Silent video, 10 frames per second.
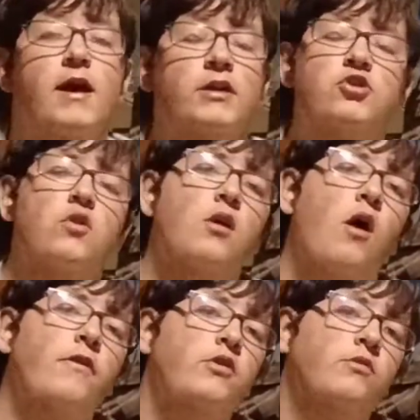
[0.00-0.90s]
And sure,
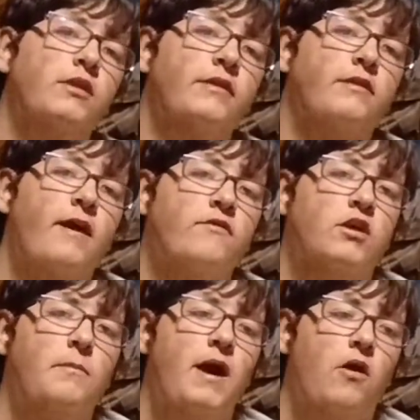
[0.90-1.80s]
all the new releases haven't
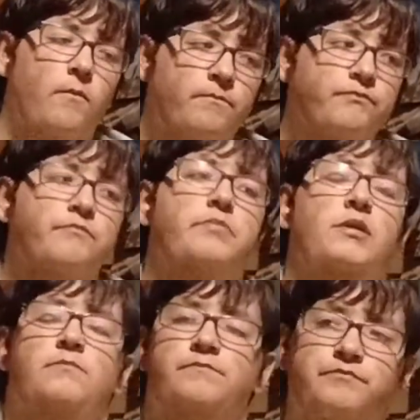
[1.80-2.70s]
come out,
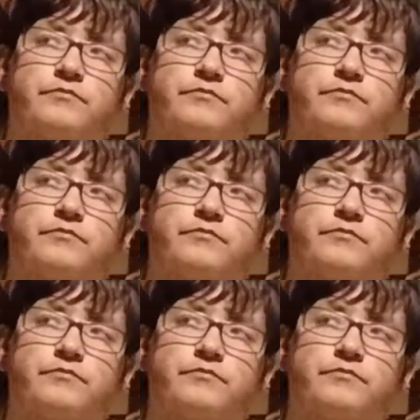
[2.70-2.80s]
but,